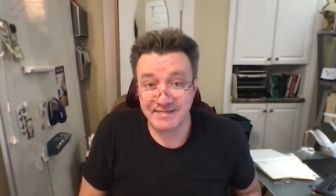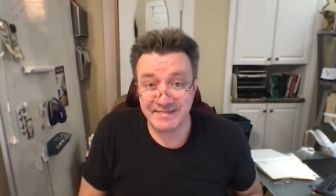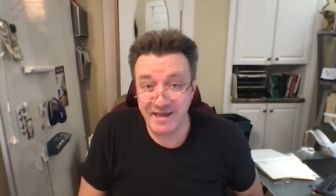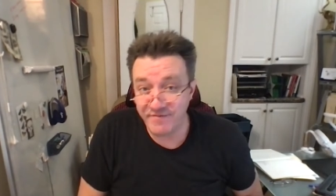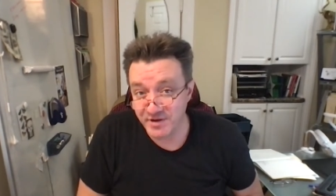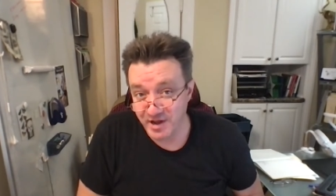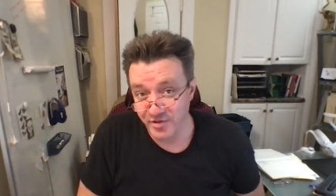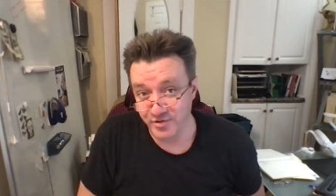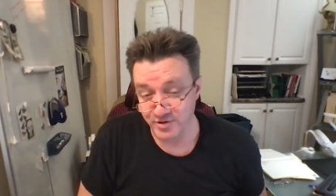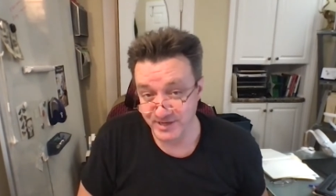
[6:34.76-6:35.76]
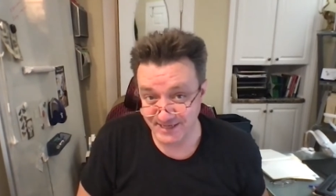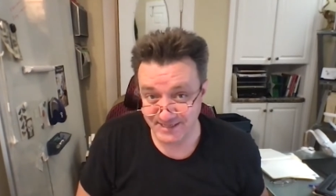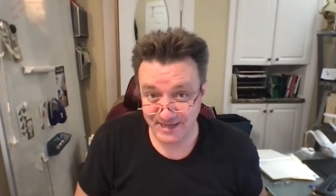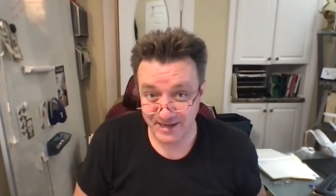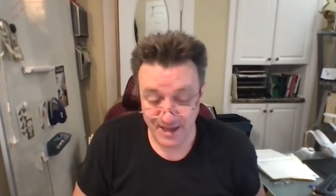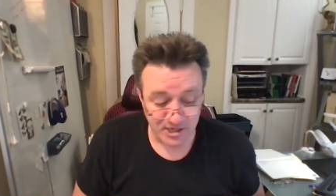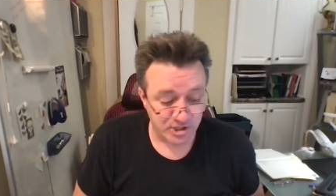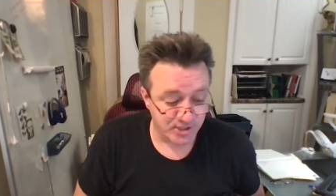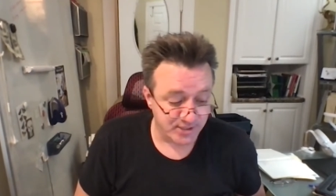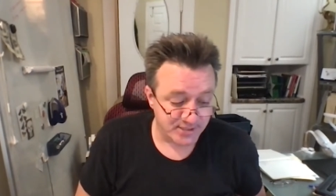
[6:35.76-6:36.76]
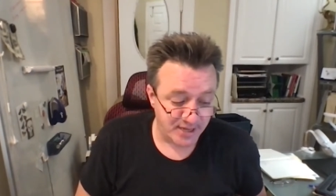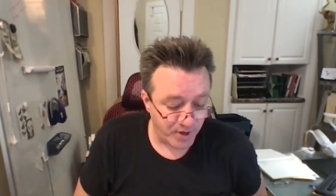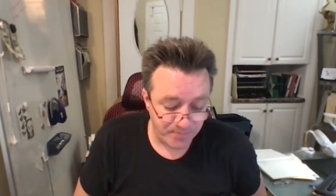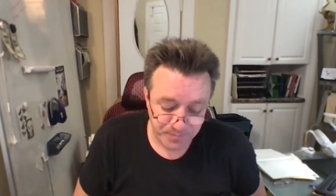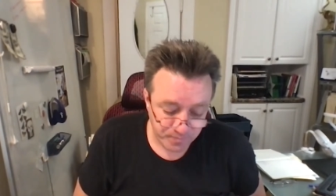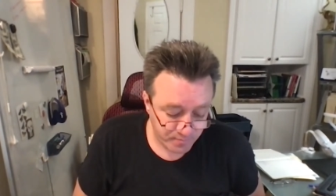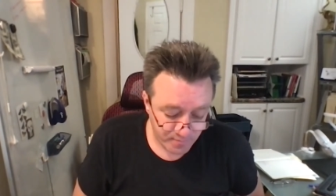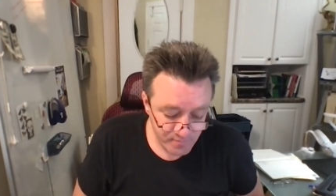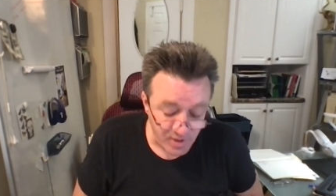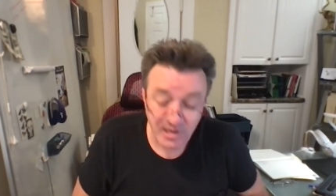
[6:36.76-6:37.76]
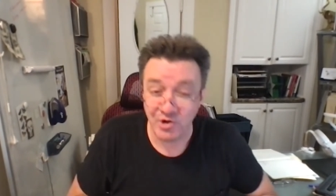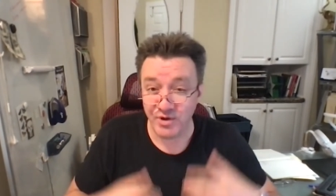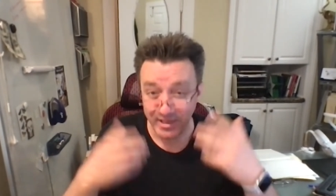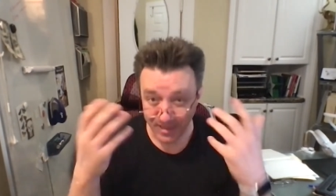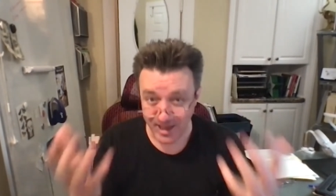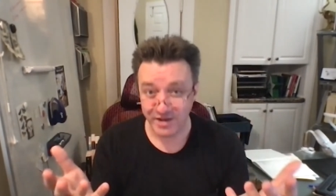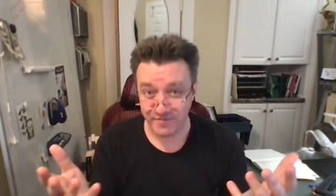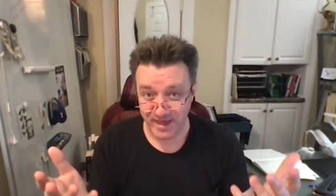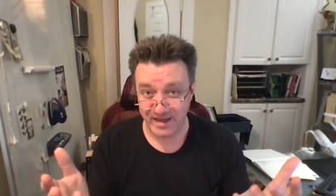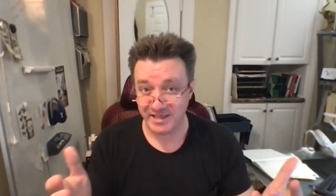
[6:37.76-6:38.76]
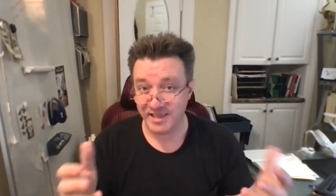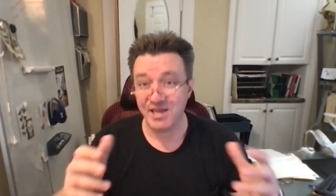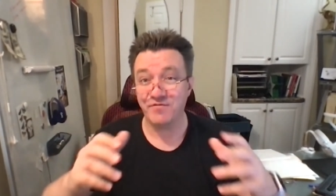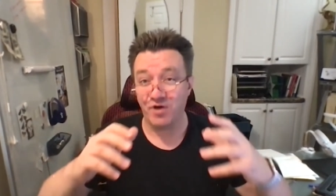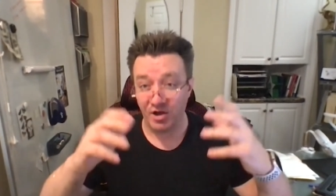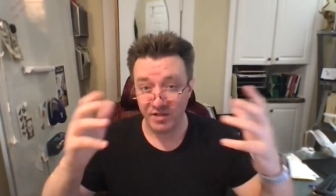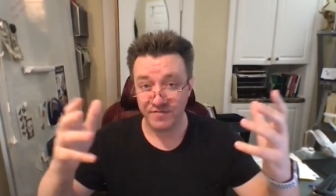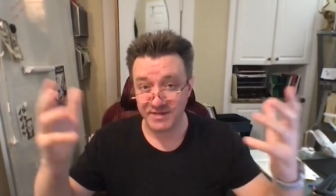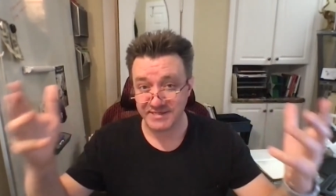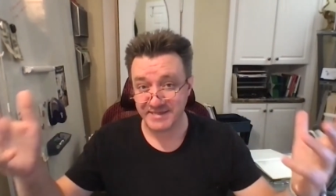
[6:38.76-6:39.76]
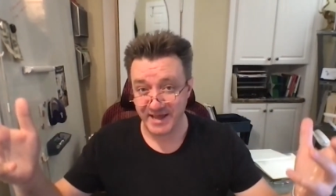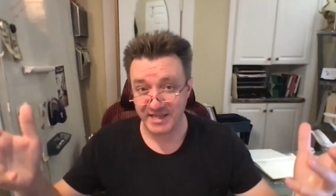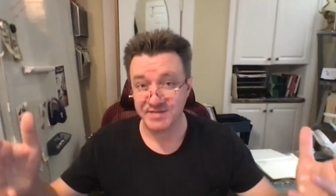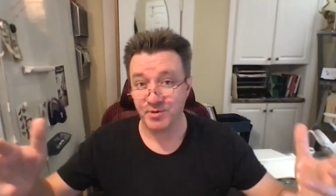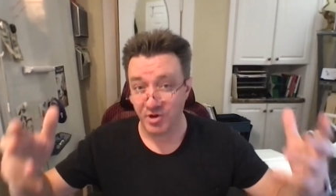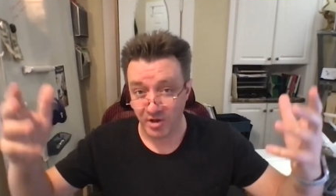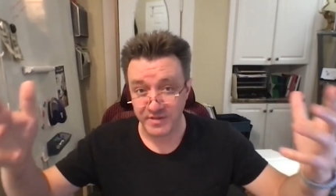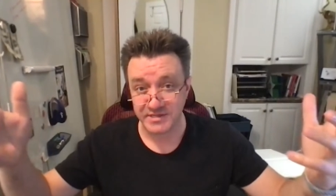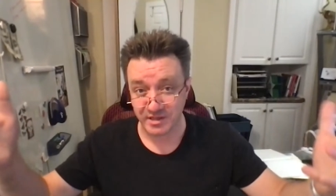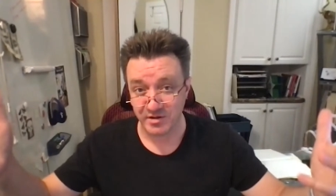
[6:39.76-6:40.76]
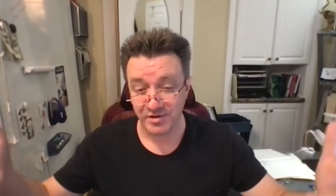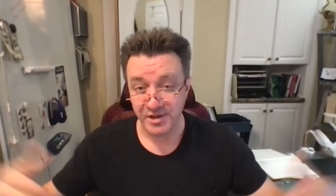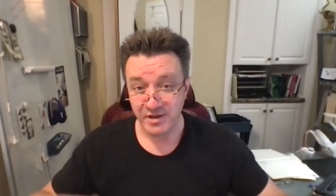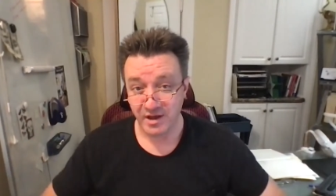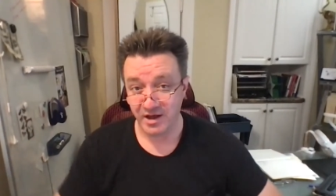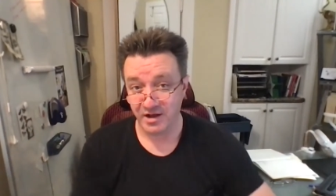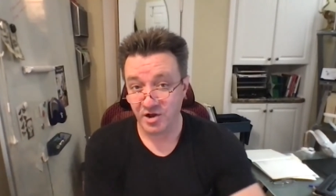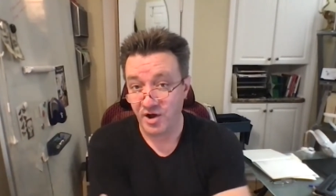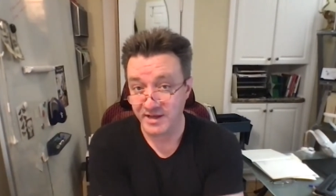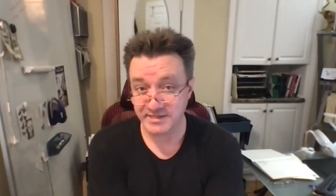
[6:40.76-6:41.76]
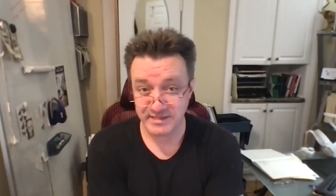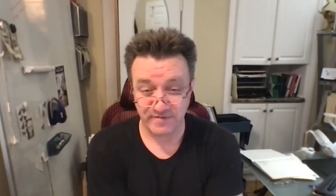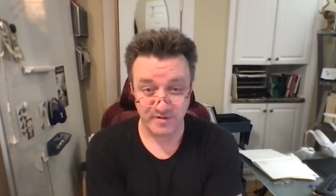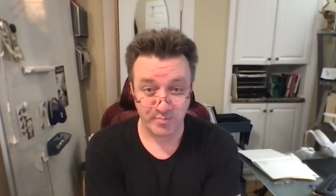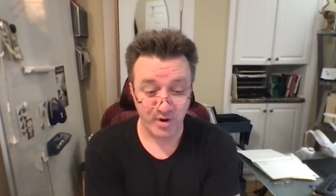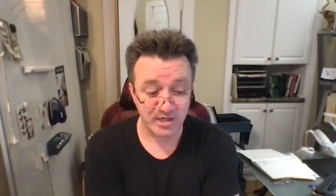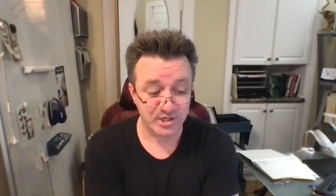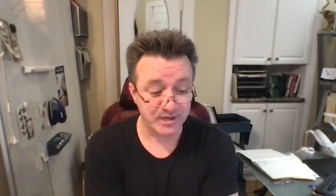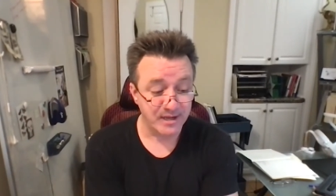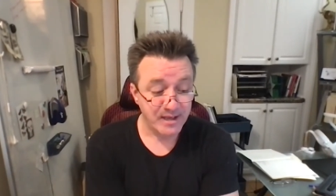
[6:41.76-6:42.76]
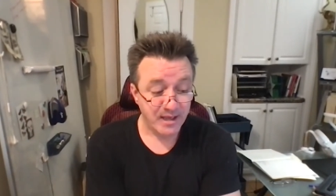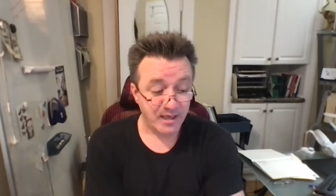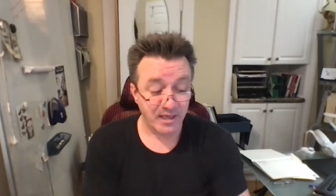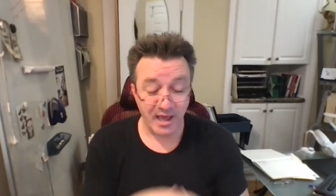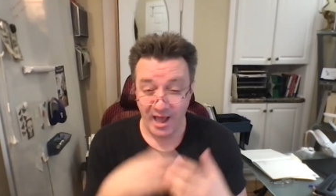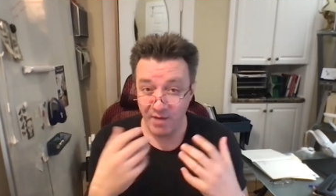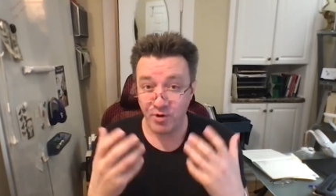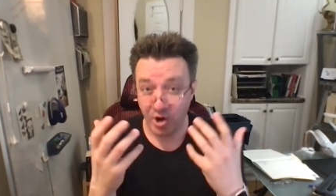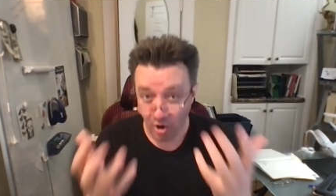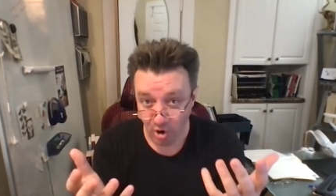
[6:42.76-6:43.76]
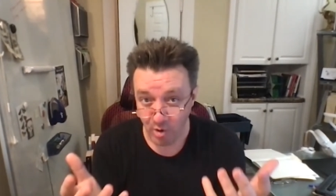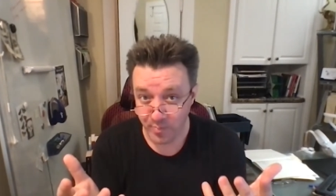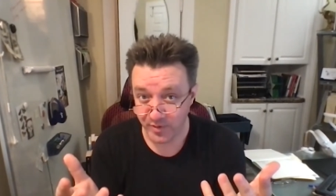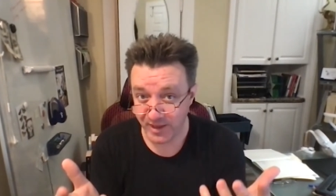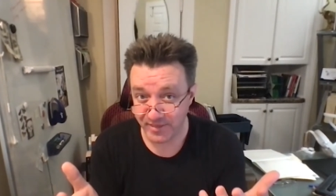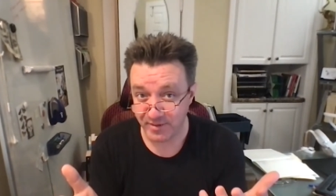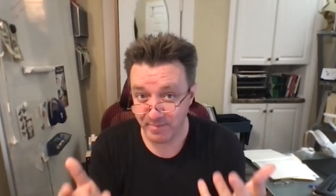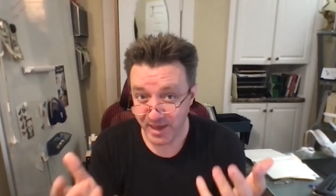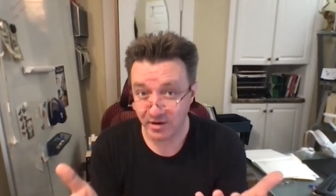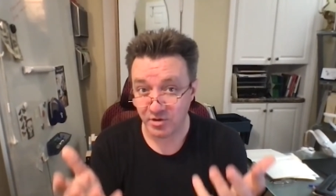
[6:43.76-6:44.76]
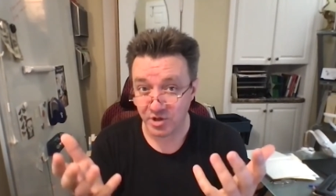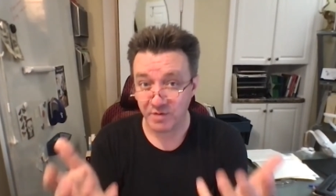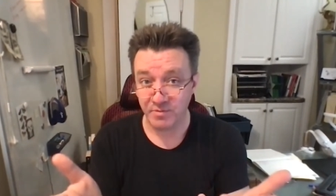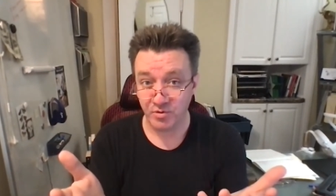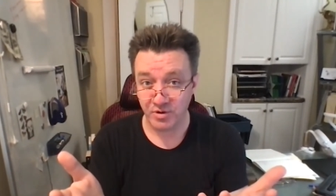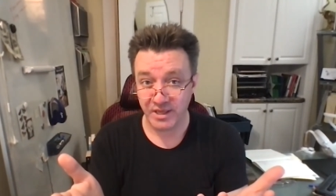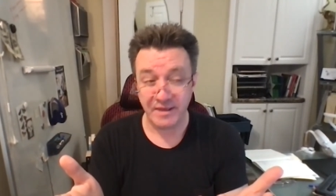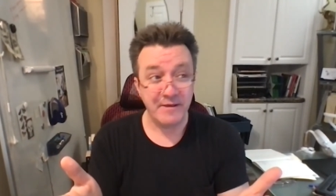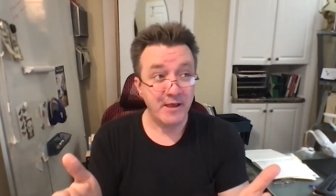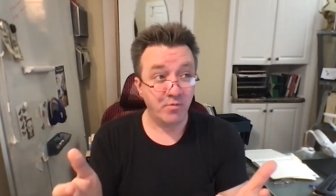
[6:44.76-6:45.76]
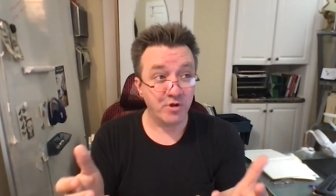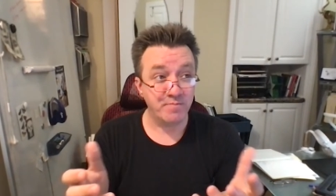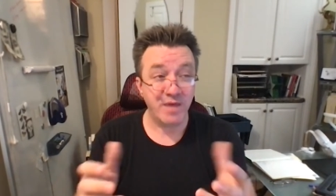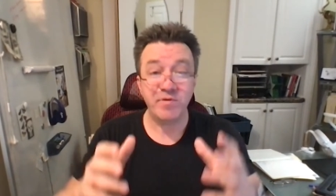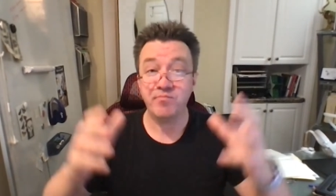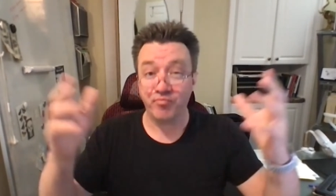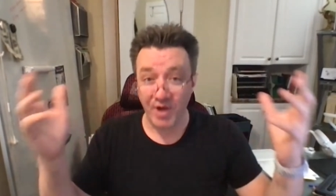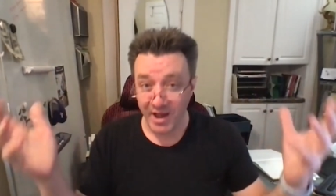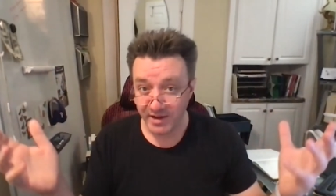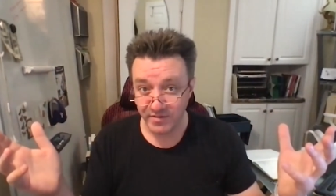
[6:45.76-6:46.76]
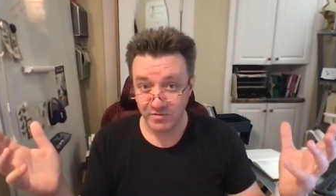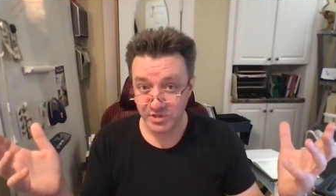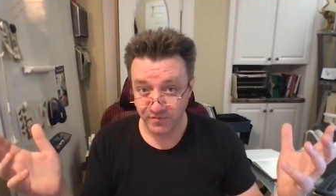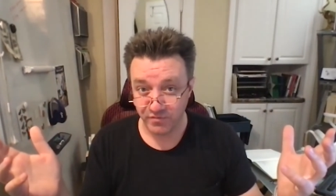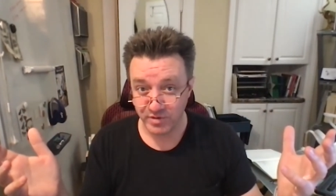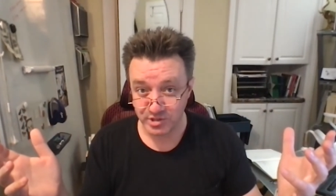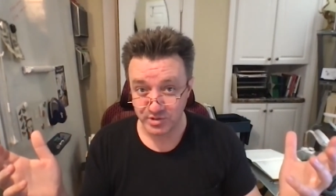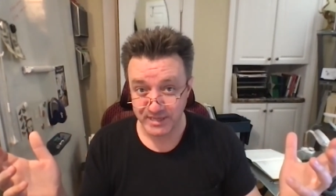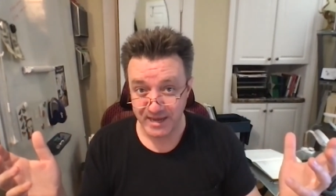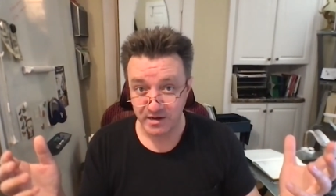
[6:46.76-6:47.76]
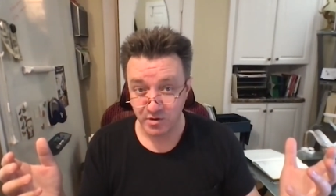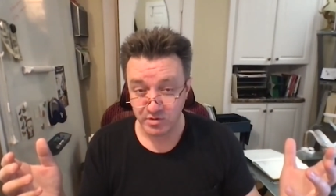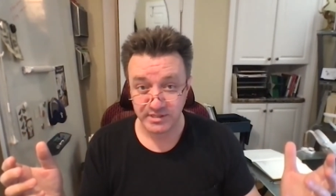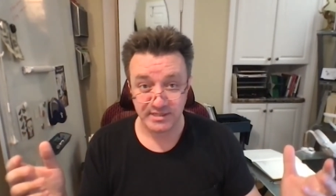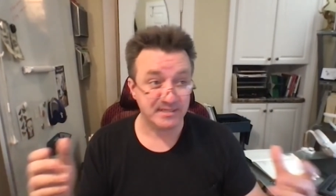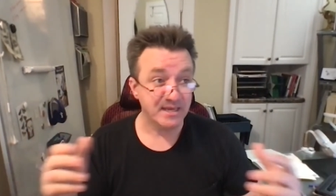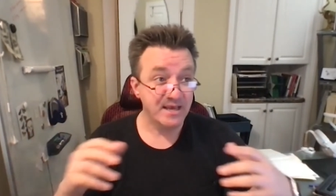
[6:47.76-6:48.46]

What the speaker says: 7 other disconnections, but in light of that, in light of all of this science about all these other causes of depression, I would hope that the medical community would maybe broaden their differential diagnosis